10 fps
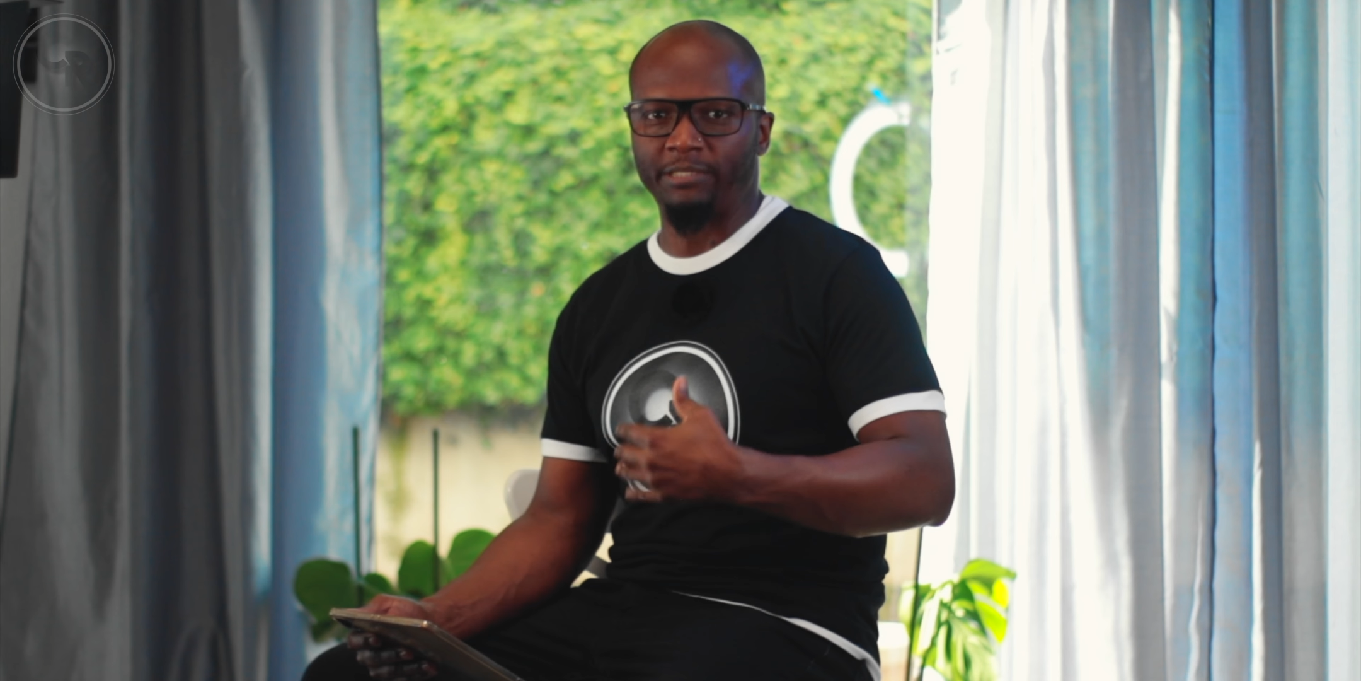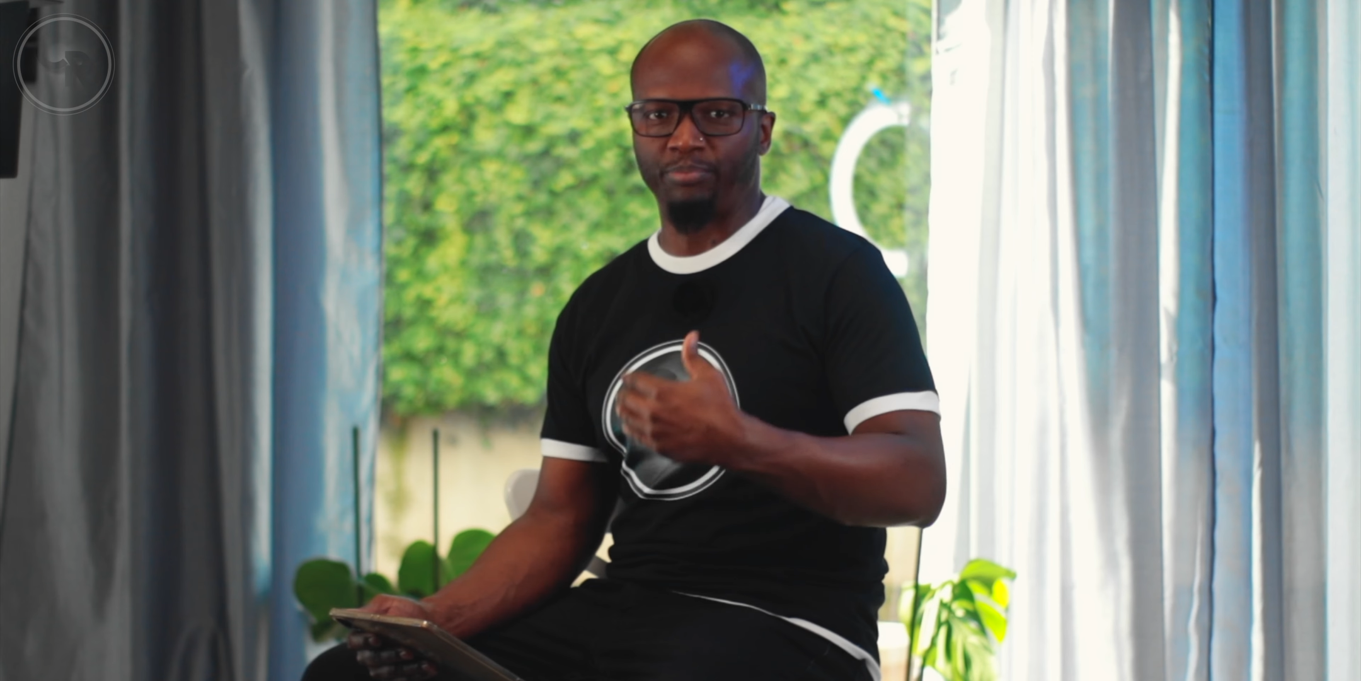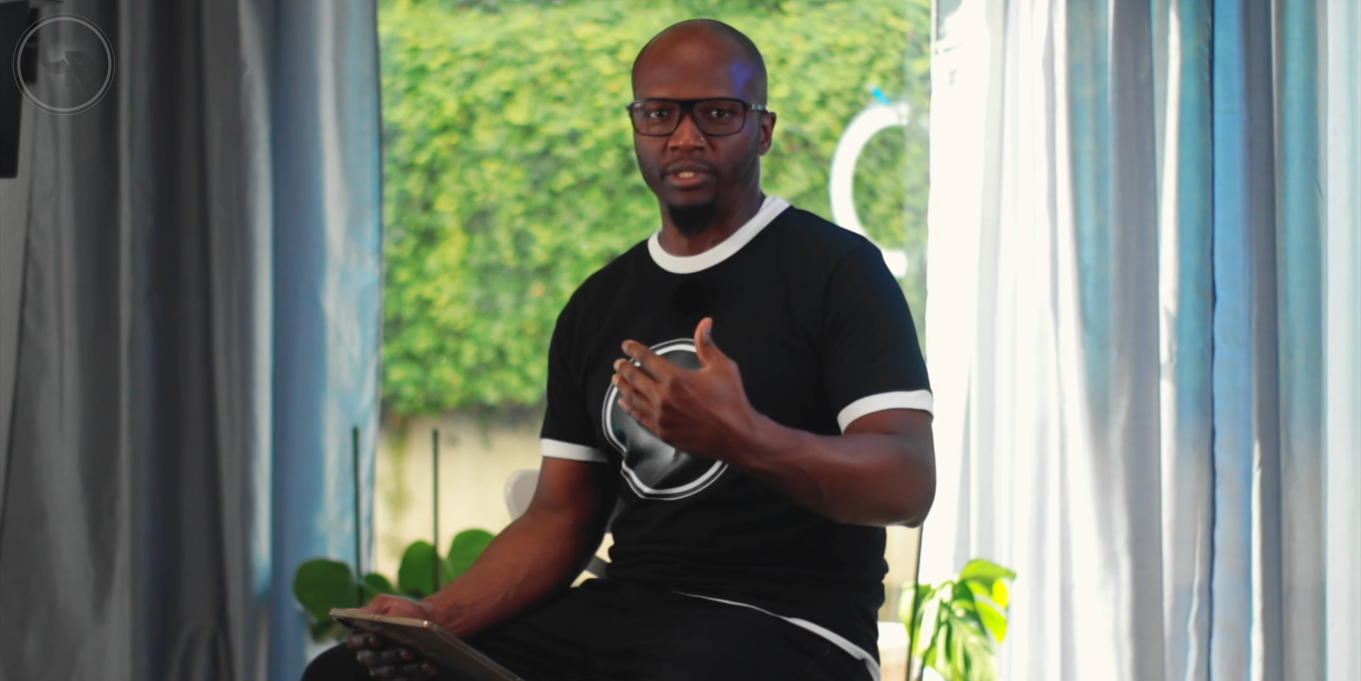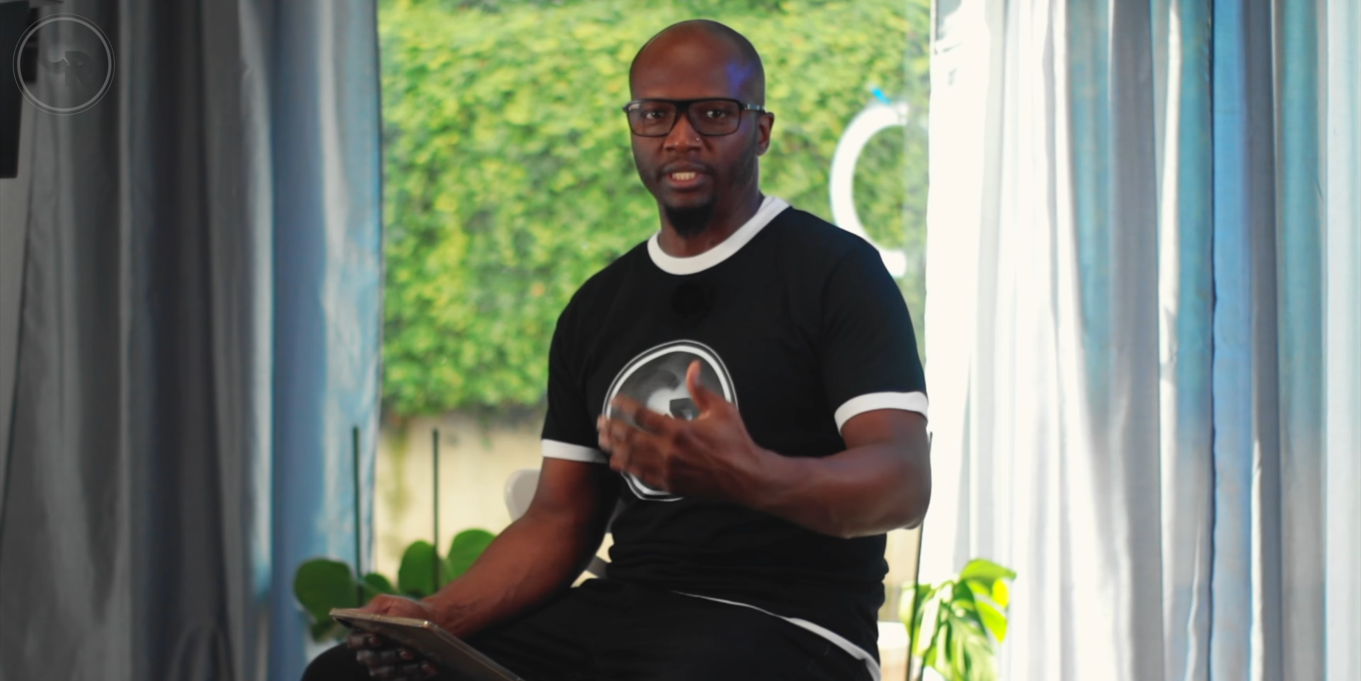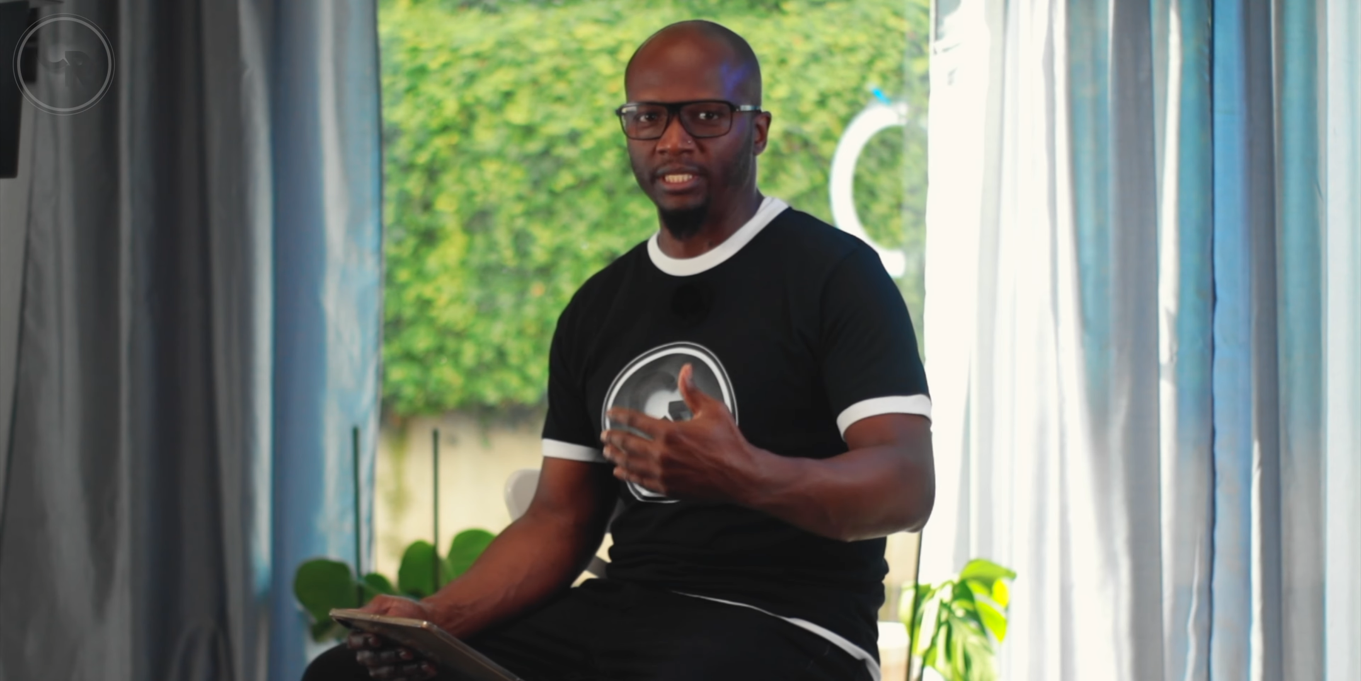
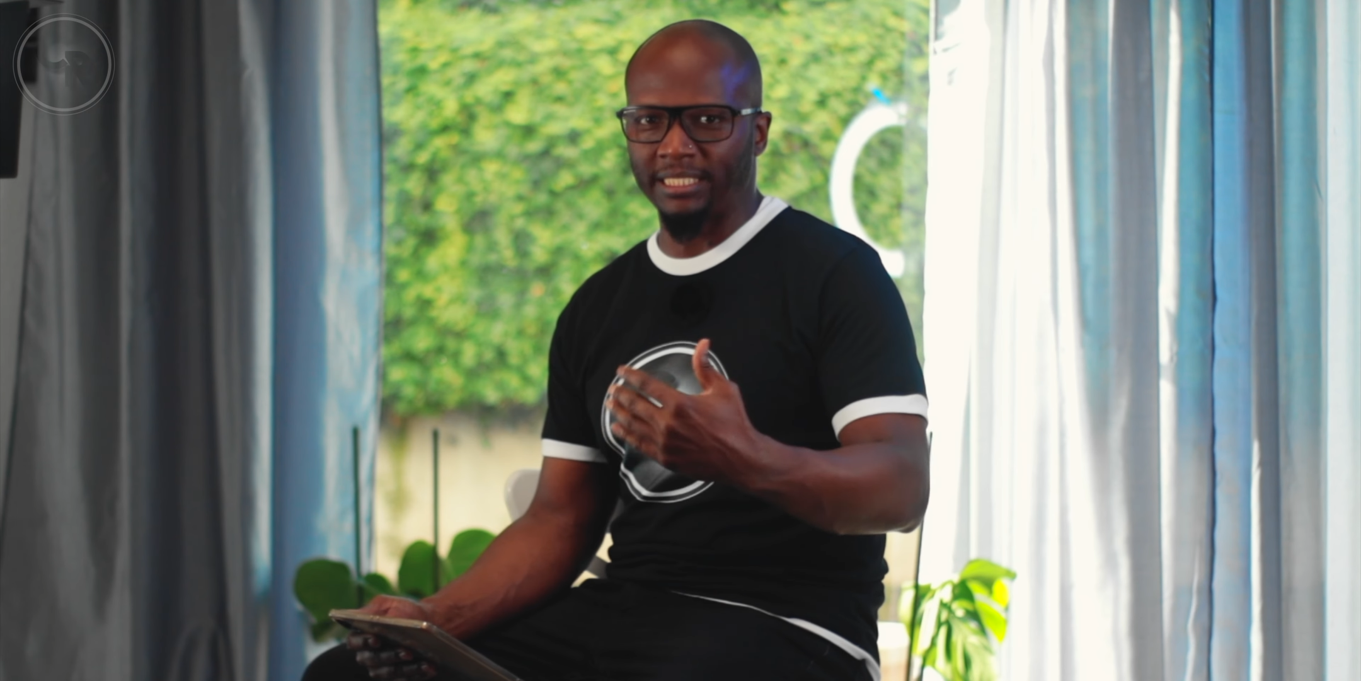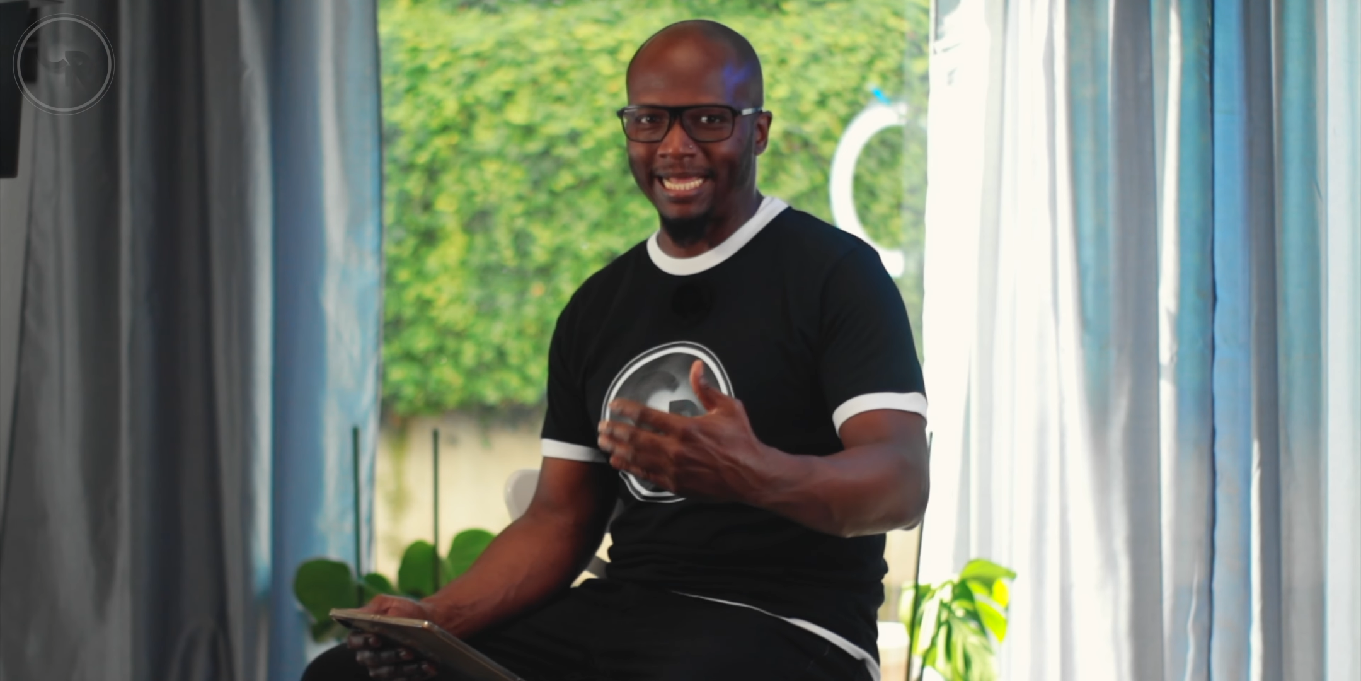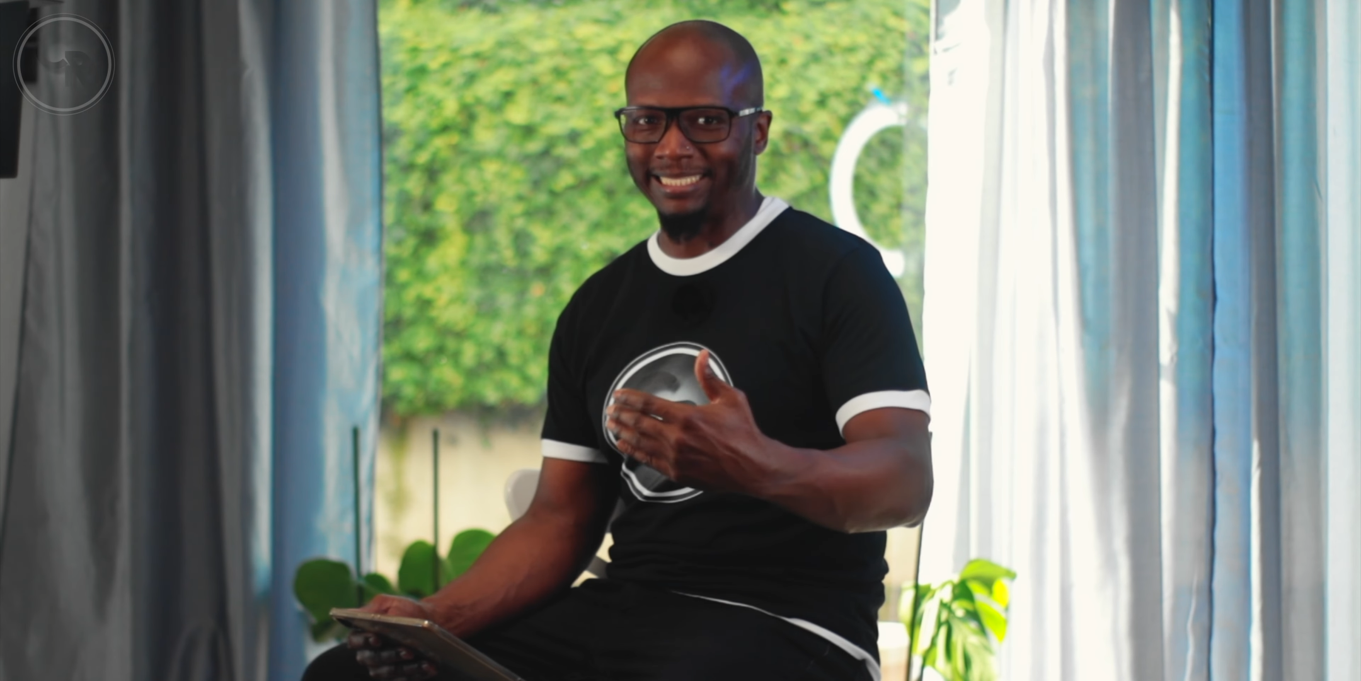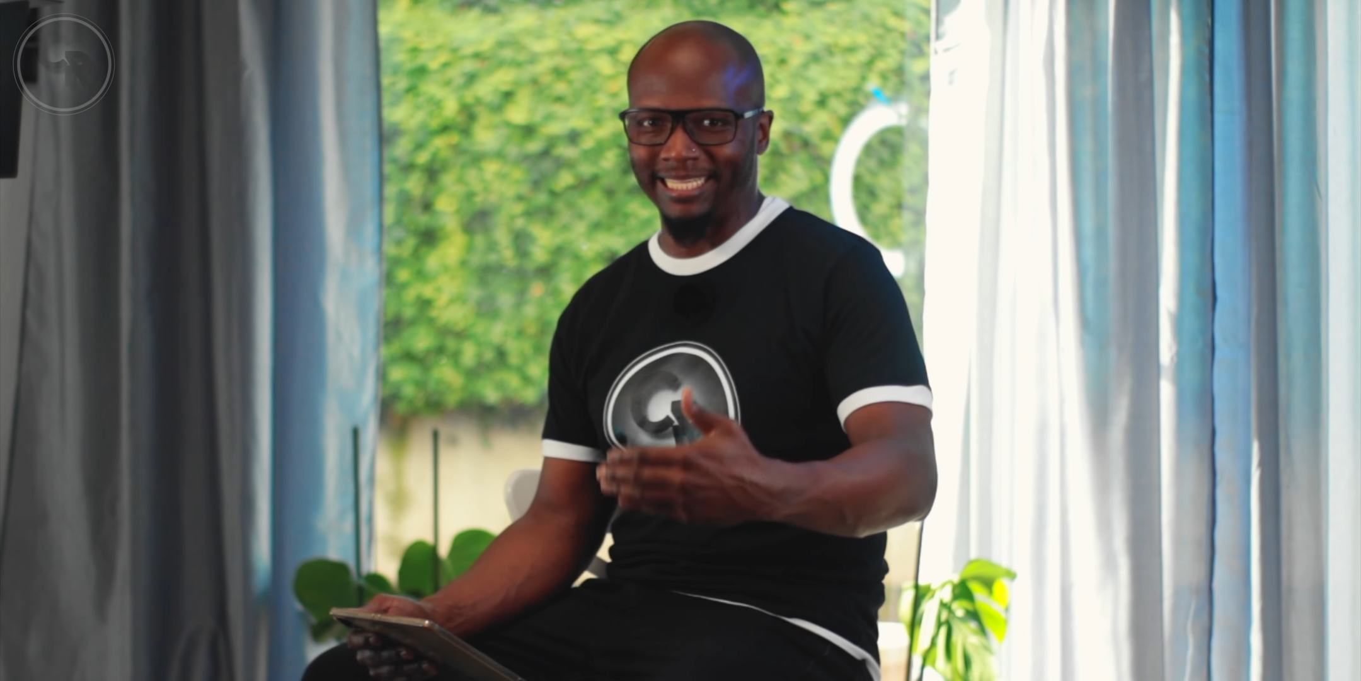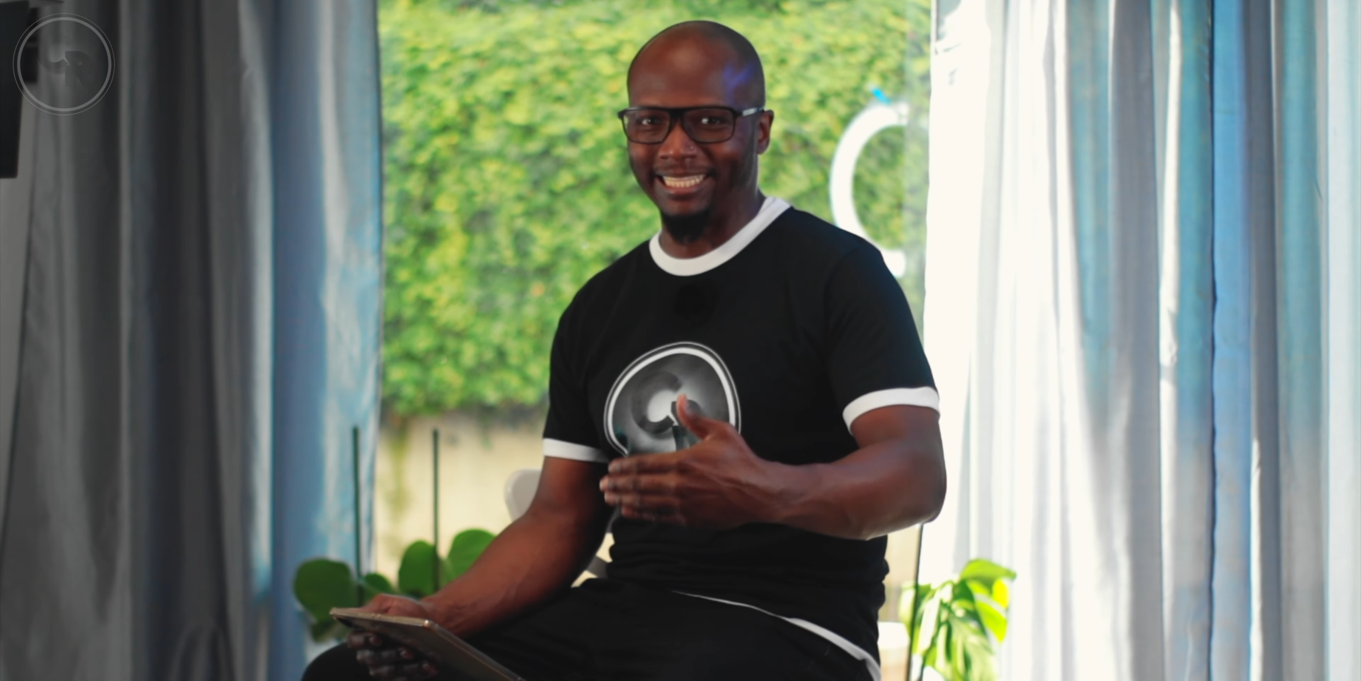politicized